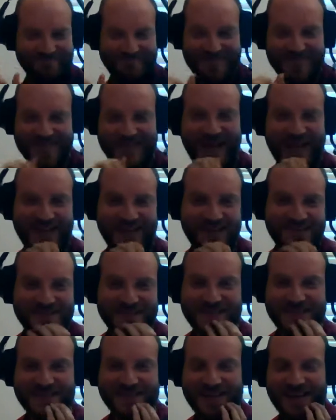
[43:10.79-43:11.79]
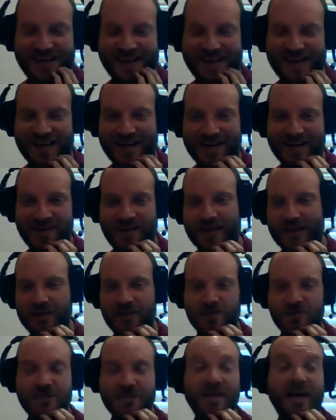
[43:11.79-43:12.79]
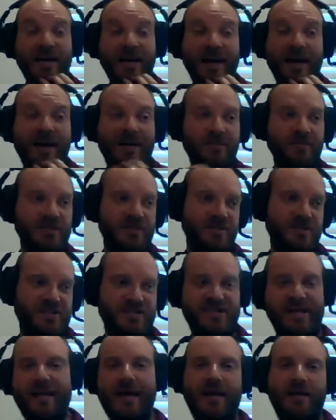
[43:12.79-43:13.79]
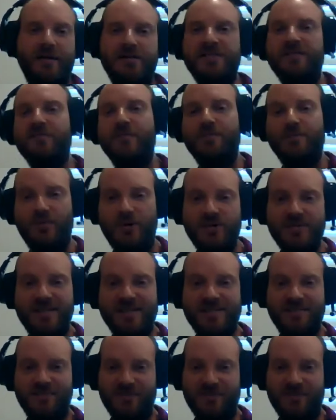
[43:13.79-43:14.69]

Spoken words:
start using AR to set out a different process,